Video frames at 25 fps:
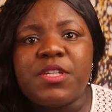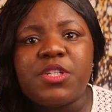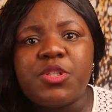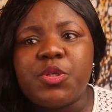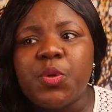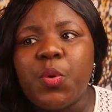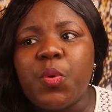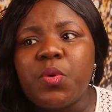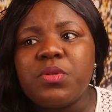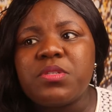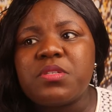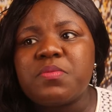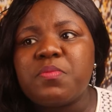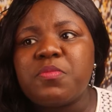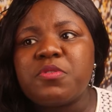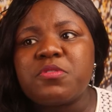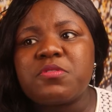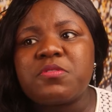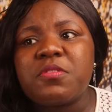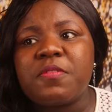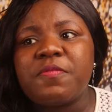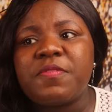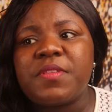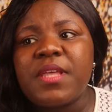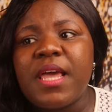they don't,
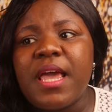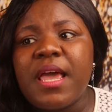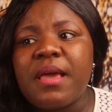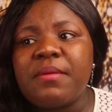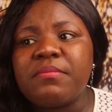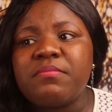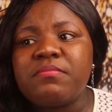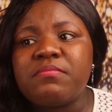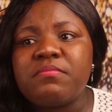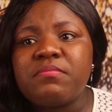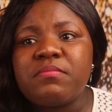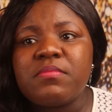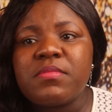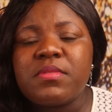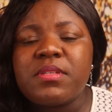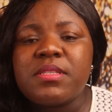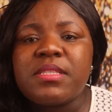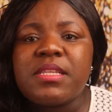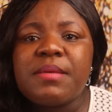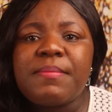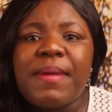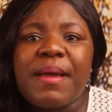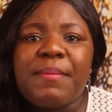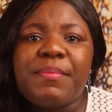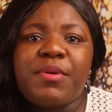most of them,
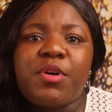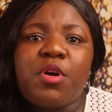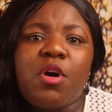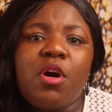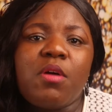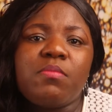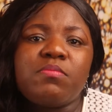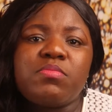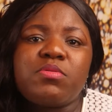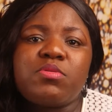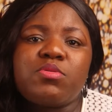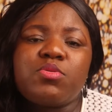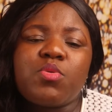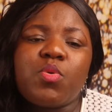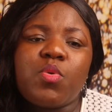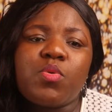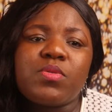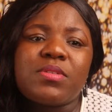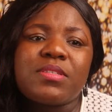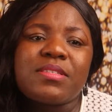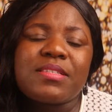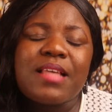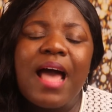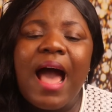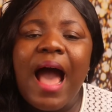they might become so
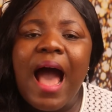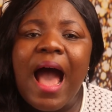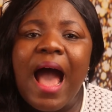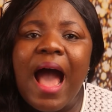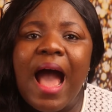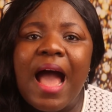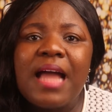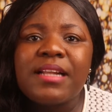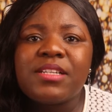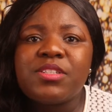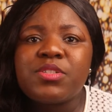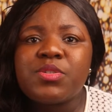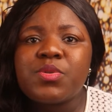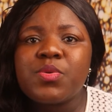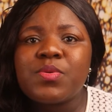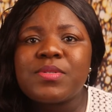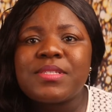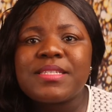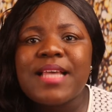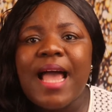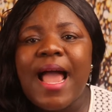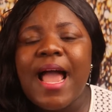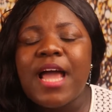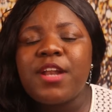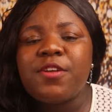sad, so
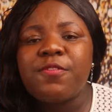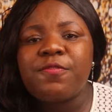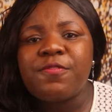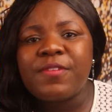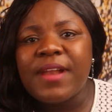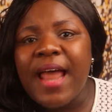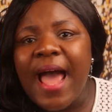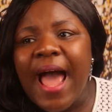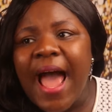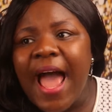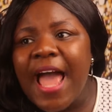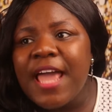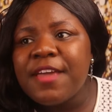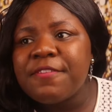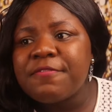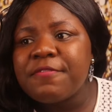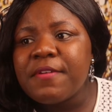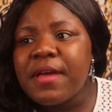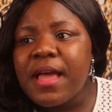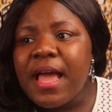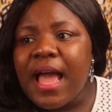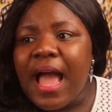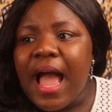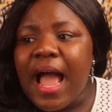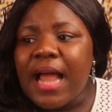tired of life,
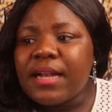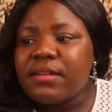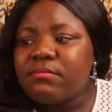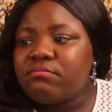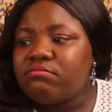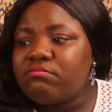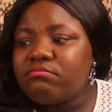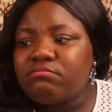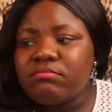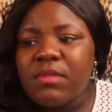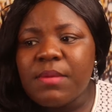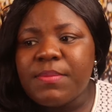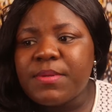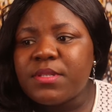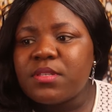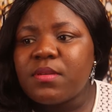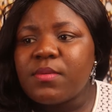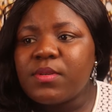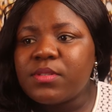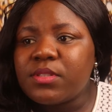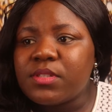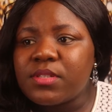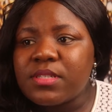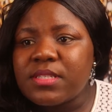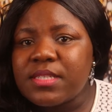and maybe
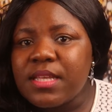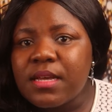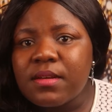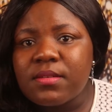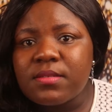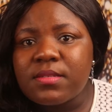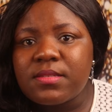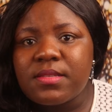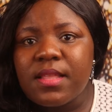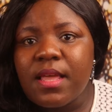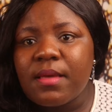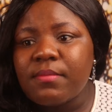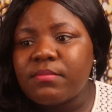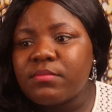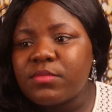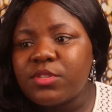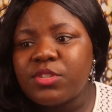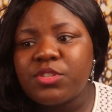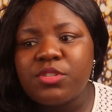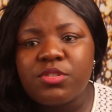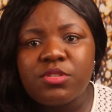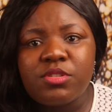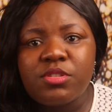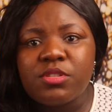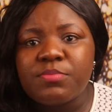someone just tells them,
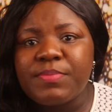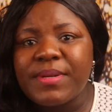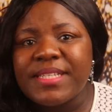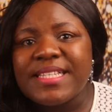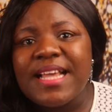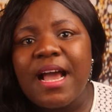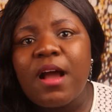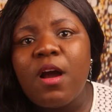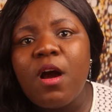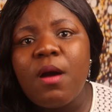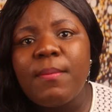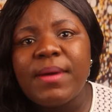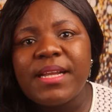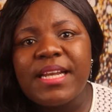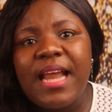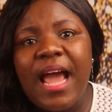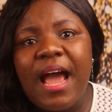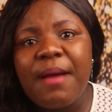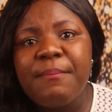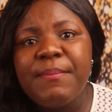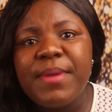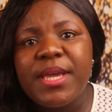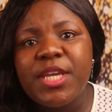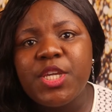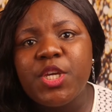you better come
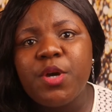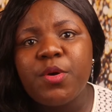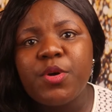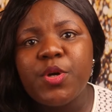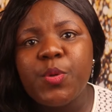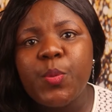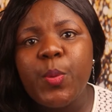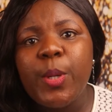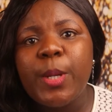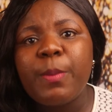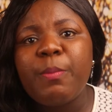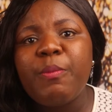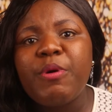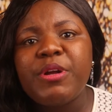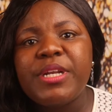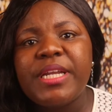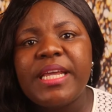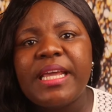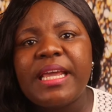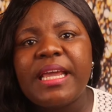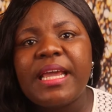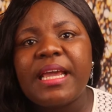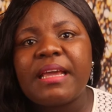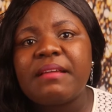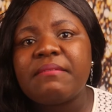and make your quick
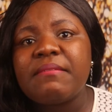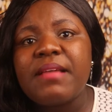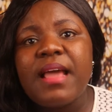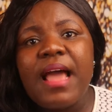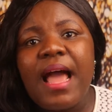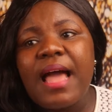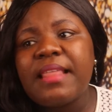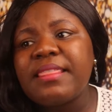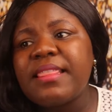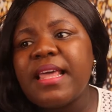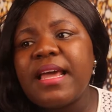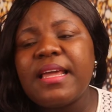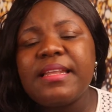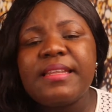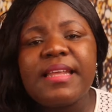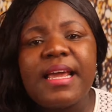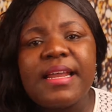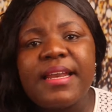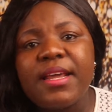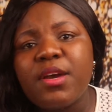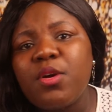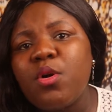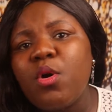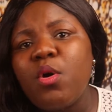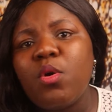money here. And then
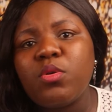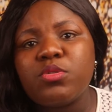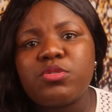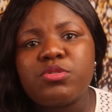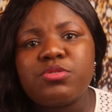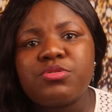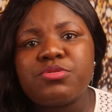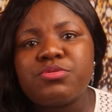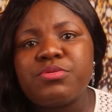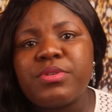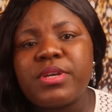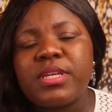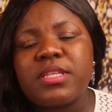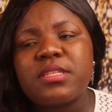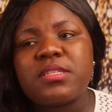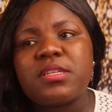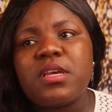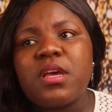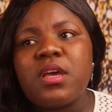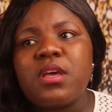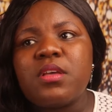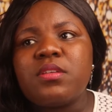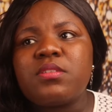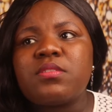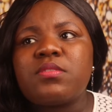they go to do it.
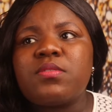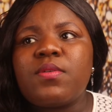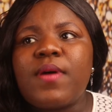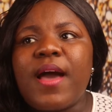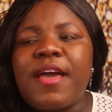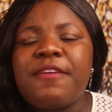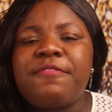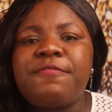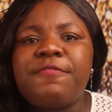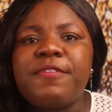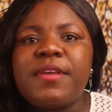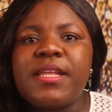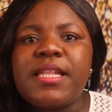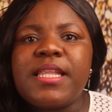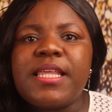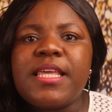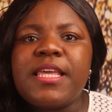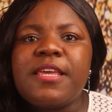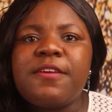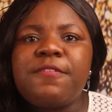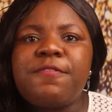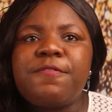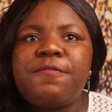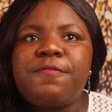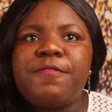So I feel
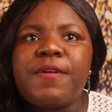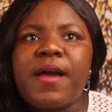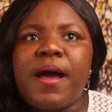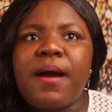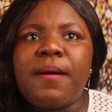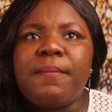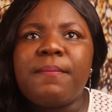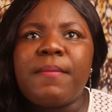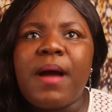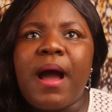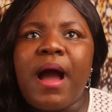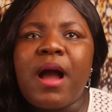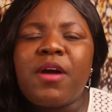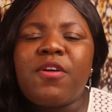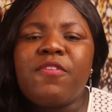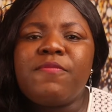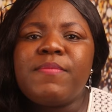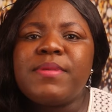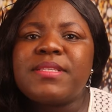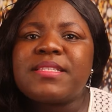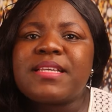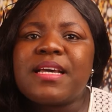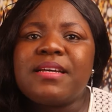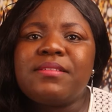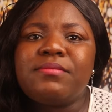if our
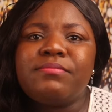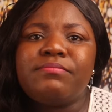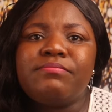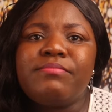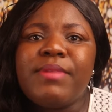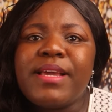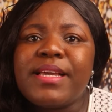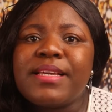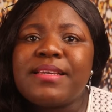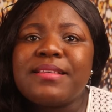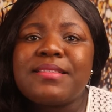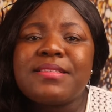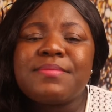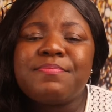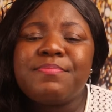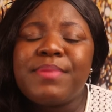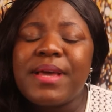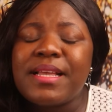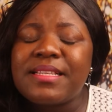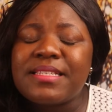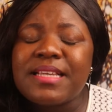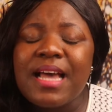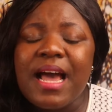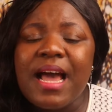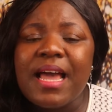government can make it
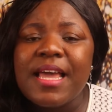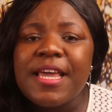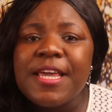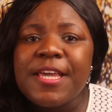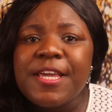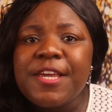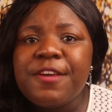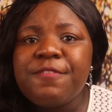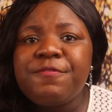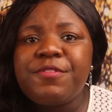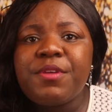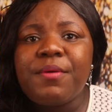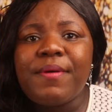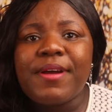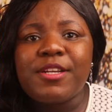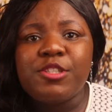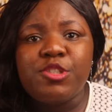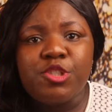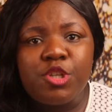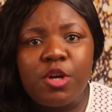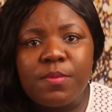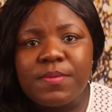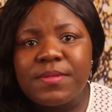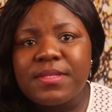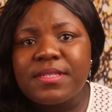better, if there are
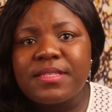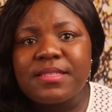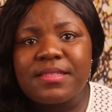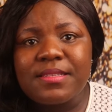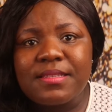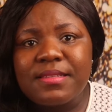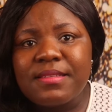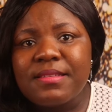jobs